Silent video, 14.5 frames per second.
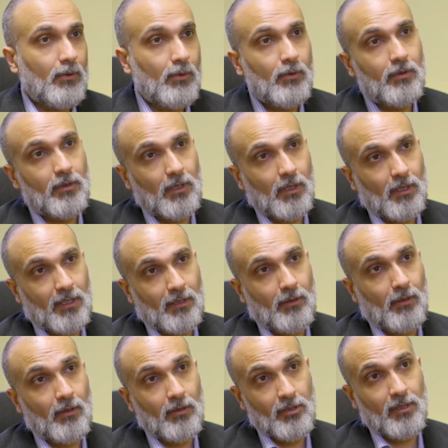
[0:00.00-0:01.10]
used a
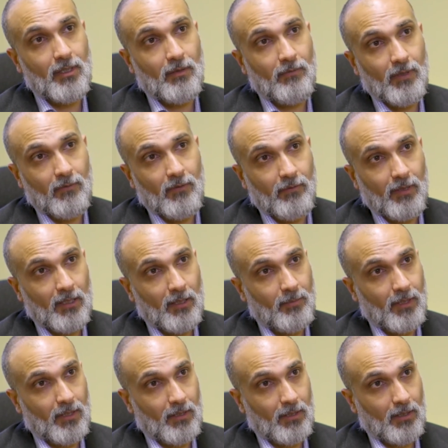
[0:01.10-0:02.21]
technology that we have
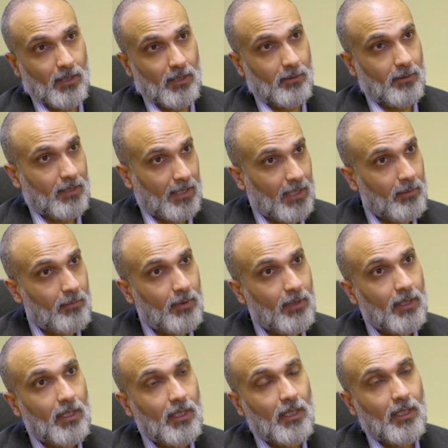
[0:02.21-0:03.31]
developed at our lab,
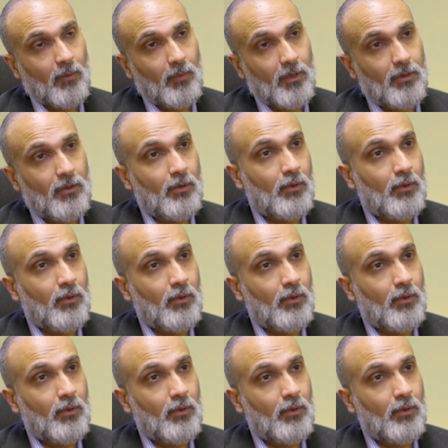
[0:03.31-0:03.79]
which